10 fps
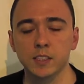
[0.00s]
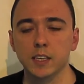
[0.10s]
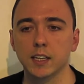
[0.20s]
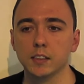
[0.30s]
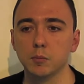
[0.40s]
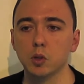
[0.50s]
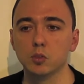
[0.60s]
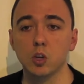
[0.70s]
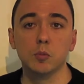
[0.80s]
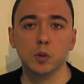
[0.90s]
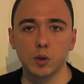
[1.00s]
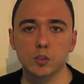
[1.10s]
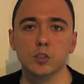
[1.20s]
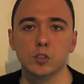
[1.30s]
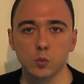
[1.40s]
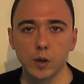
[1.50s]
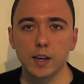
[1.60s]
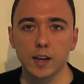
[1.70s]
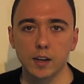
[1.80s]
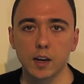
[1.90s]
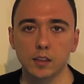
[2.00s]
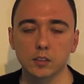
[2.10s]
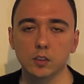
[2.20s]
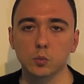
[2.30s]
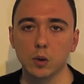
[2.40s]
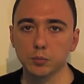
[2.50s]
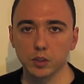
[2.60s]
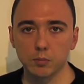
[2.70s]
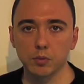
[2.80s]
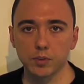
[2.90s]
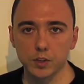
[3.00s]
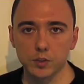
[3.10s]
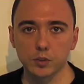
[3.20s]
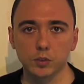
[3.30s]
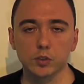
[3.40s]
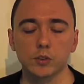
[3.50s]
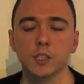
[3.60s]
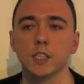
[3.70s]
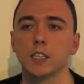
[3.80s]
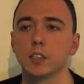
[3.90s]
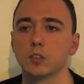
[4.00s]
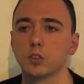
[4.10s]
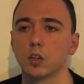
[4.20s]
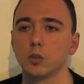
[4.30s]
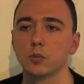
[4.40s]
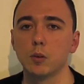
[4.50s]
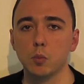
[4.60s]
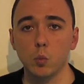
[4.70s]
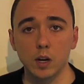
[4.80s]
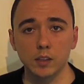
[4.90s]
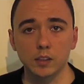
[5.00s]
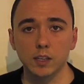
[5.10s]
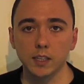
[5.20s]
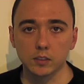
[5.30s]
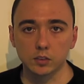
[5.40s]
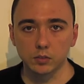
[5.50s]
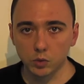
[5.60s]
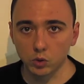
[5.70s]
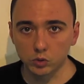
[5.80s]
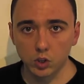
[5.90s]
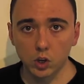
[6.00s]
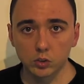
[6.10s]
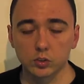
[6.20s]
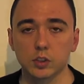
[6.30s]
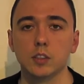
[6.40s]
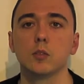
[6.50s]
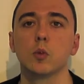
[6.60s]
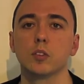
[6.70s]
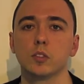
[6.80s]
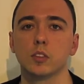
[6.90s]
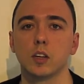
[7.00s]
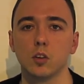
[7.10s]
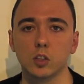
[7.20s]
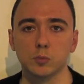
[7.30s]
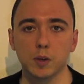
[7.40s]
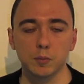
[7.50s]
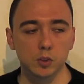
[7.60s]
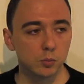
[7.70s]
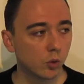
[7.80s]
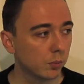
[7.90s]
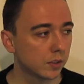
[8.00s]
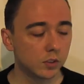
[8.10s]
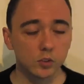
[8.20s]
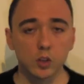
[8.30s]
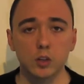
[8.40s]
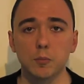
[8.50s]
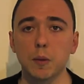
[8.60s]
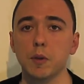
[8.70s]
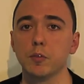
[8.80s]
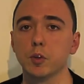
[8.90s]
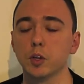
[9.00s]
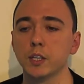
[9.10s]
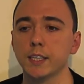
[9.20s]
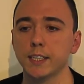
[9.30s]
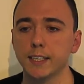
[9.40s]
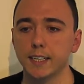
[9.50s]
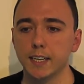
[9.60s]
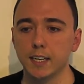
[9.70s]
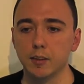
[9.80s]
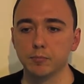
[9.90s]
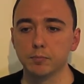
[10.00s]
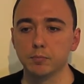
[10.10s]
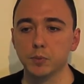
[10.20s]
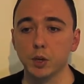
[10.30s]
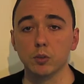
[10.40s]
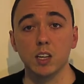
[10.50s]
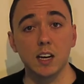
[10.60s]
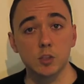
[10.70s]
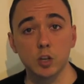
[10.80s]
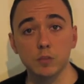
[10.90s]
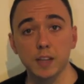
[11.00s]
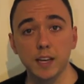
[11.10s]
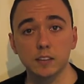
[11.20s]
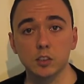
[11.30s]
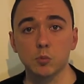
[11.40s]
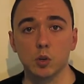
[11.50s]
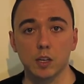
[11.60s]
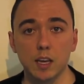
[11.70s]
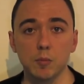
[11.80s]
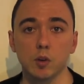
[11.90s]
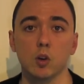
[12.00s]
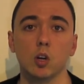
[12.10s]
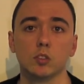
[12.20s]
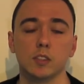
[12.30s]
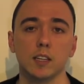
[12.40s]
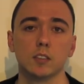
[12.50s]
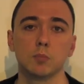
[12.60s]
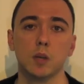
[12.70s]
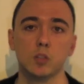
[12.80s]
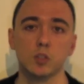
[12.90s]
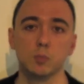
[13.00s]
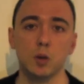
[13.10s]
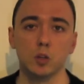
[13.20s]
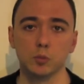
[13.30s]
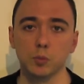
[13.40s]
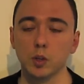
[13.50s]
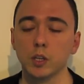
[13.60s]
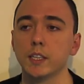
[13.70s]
And the most common questions that we get asked as website professionals. So number 1 is, of course, cost. What is this going to cost me? I'm a small business owner. Maybe you've got large overheads and you want to keep the cost down as much as possible,